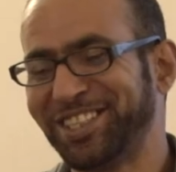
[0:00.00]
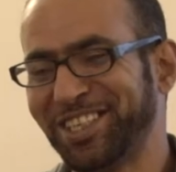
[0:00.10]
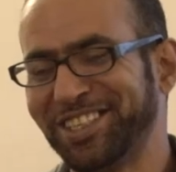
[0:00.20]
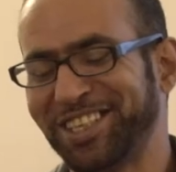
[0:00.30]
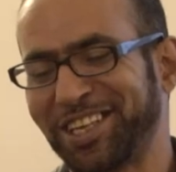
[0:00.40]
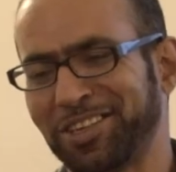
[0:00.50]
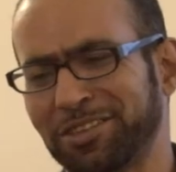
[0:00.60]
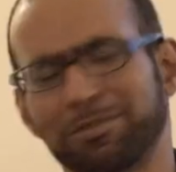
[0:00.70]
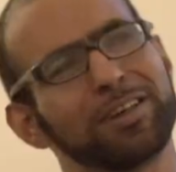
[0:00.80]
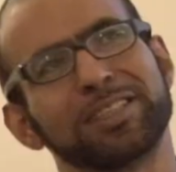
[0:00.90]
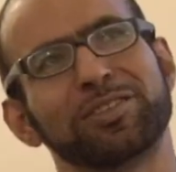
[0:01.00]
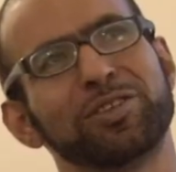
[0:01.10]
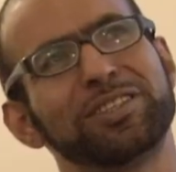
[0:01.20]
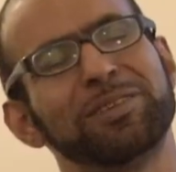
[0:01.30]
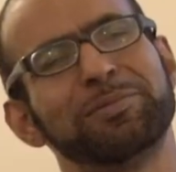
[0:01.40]
said, like, uh, I
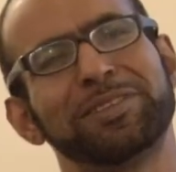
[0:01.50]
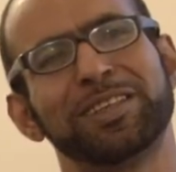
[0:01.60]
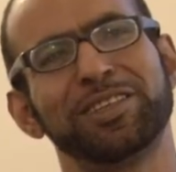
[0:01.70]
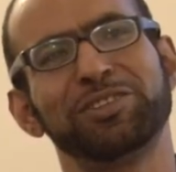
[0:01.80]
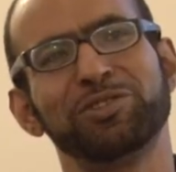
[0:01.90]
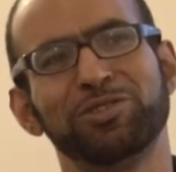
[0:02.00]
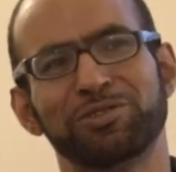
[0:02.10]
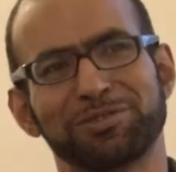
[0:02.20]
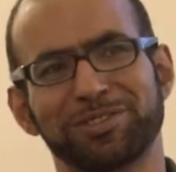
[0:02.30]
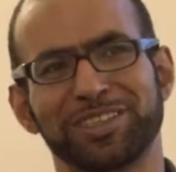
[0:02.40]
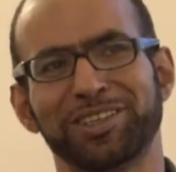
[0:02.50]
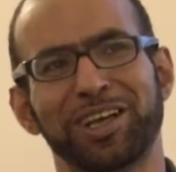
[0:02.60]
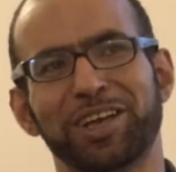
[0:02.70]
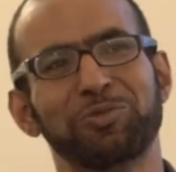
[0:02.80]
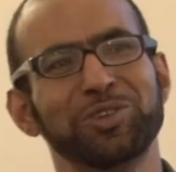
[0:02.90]
told them, you know,
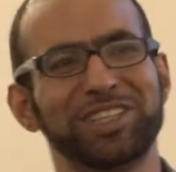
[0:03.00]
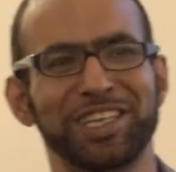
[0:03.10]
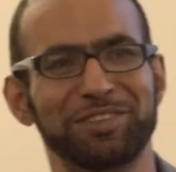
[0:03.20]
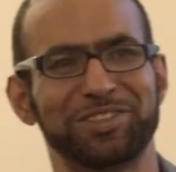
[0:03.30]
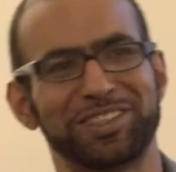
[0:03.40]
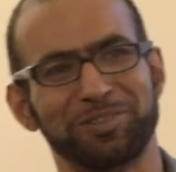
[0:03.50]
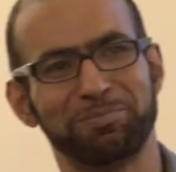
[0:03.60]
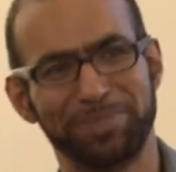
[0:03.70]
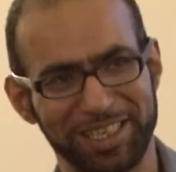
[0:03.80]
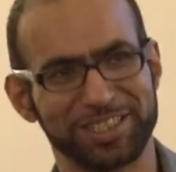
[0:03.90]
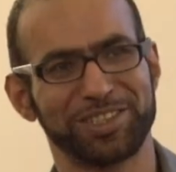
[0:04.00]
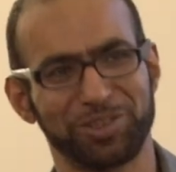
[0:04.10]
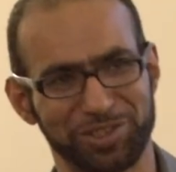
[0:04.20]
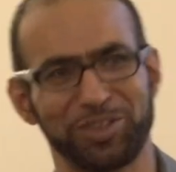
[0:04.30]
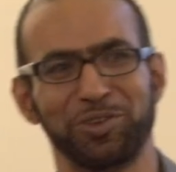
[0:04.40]
I won't leave it. Please
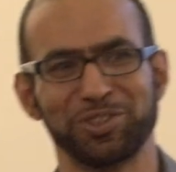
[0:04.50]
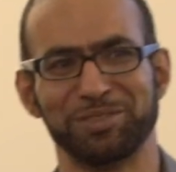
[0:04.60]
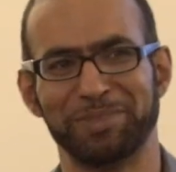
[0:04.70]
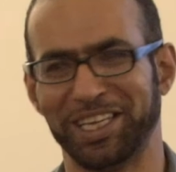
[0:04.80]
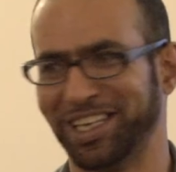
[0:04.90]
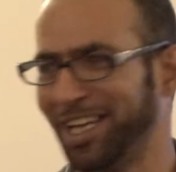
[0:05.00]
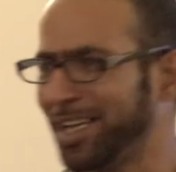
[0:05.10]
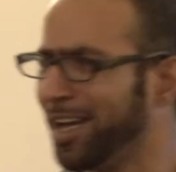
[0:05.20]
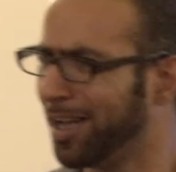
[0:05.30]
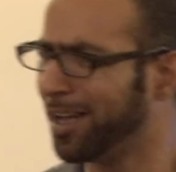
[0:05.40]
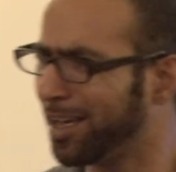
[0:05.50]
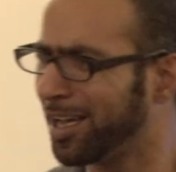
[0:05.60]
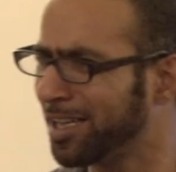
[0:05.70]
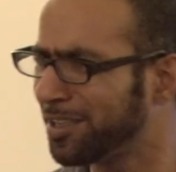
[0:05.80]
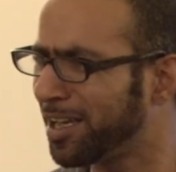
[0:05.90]
excuse me. Like,
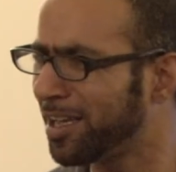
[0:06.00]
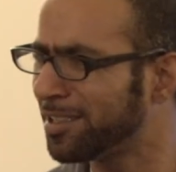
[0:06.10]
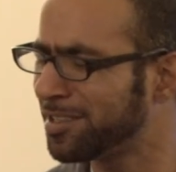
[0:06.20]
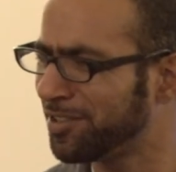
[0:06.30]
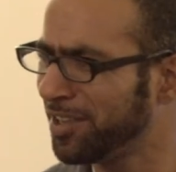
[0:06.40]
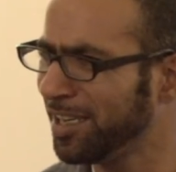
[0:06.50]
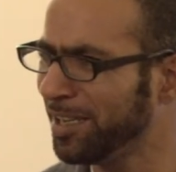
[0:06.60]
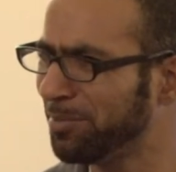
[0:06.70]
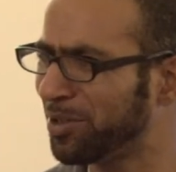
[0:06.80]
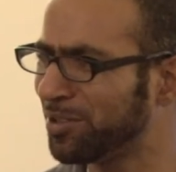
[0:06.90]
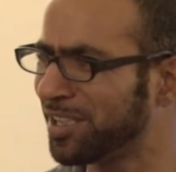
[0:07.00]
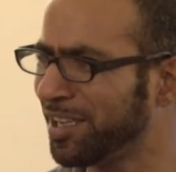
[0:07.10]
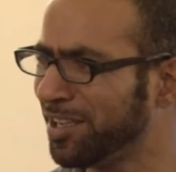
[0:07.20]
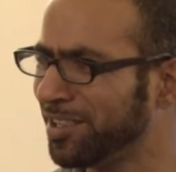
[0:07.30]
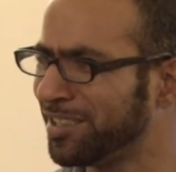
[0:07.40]
uh, it's really because
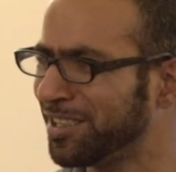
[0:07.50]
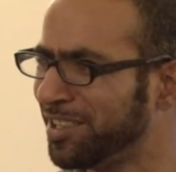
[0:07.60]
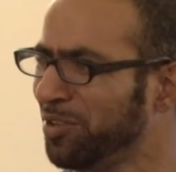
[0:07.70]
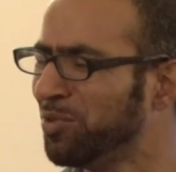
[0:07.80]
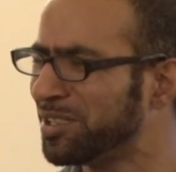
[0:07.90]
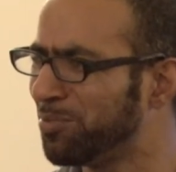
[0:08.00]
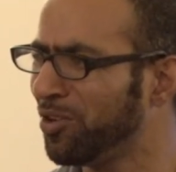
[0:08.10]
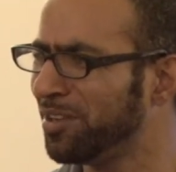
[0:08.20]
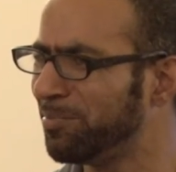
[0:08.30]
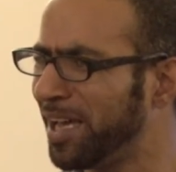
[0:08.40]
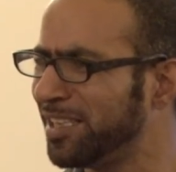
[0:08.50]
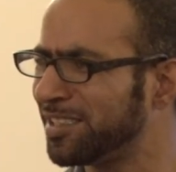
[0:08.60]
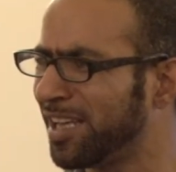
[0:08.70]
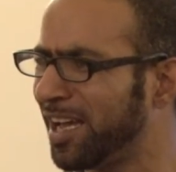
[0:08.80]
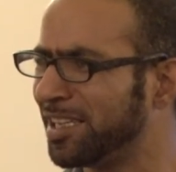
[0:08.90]
I heard that he was born in
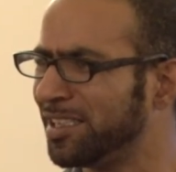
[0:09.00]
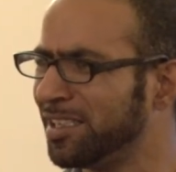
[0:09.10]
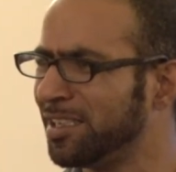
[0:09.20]
Palestine.